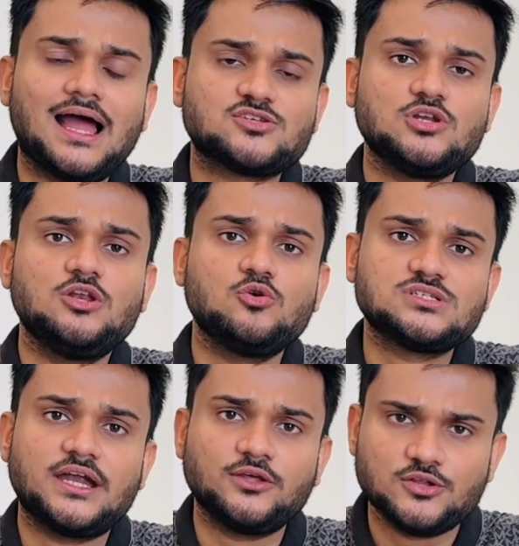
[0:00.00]
actually looks
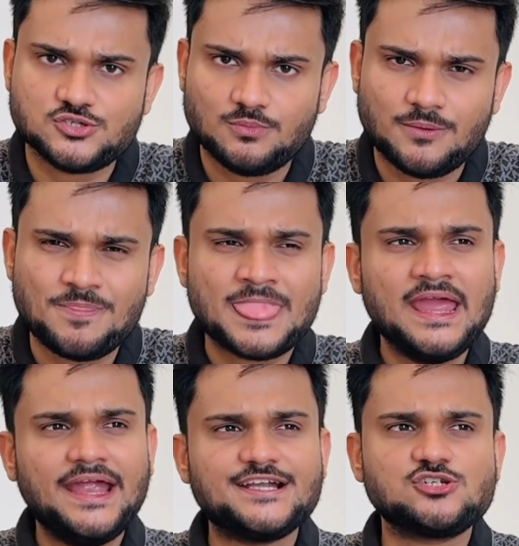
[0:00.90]
at your resume.
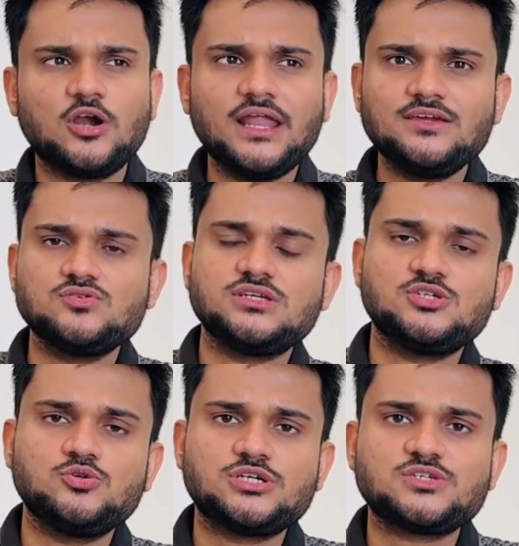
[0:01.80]
It's not like
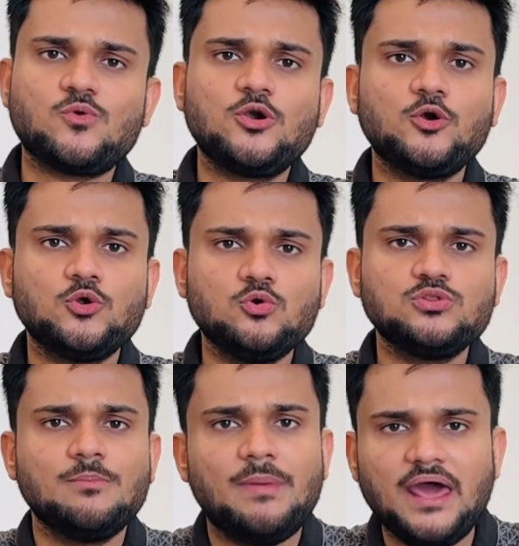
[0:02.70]
you just want to do
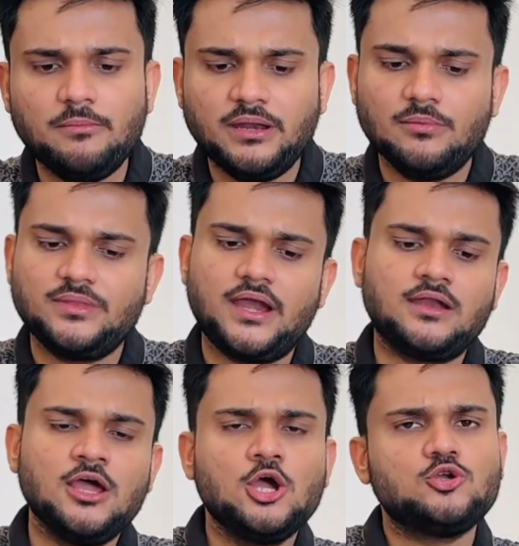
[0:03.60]
the bare minimum,
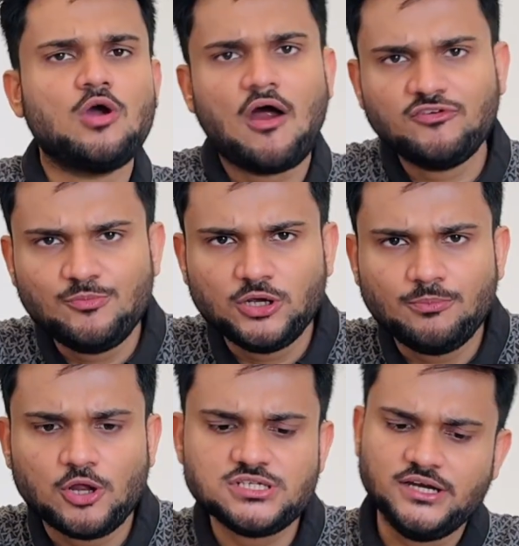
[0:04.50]
that you have to put a
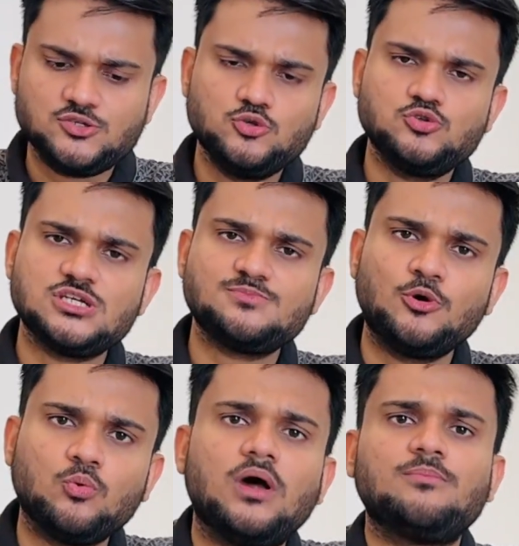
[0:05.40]
project, so you just
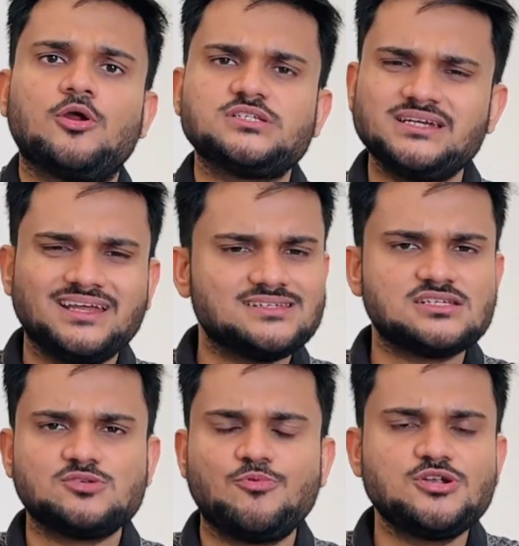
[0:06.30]
put one project and
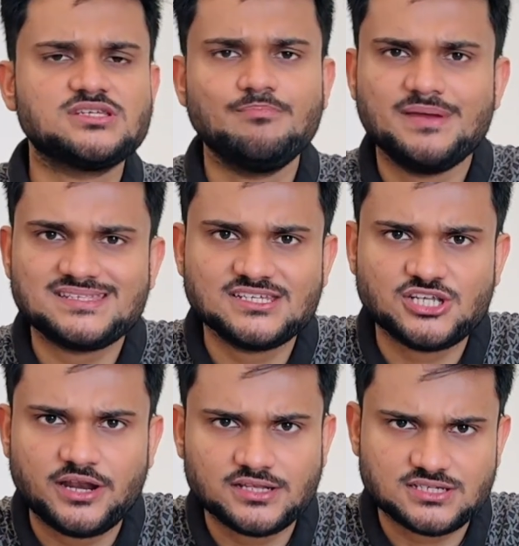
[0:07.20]
just put some basic
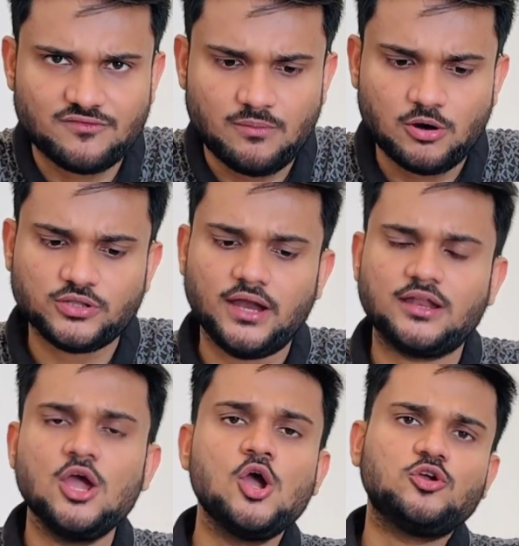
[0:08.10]
generic stuff about
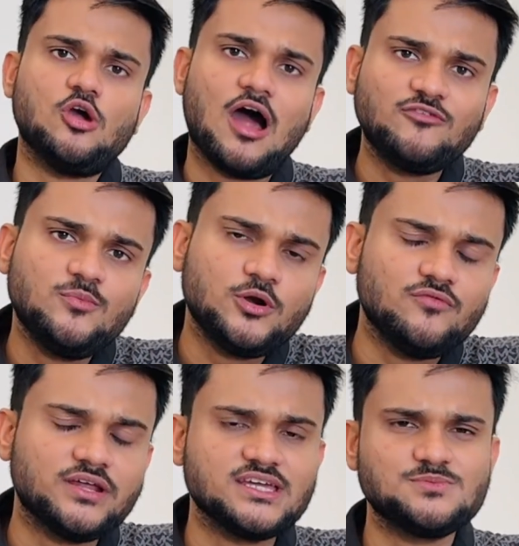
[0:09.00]
that. You have to put a
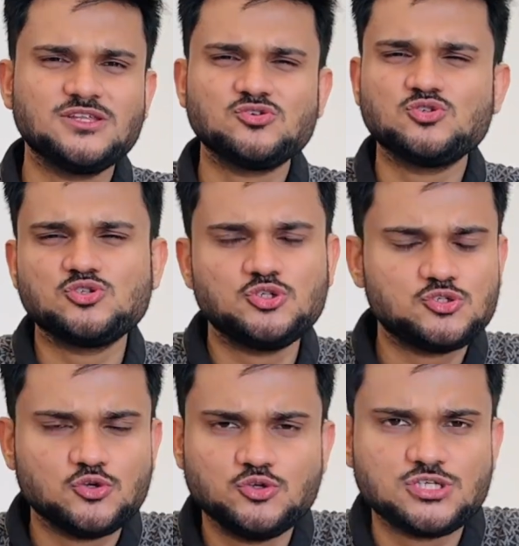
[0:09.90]
work experience, so you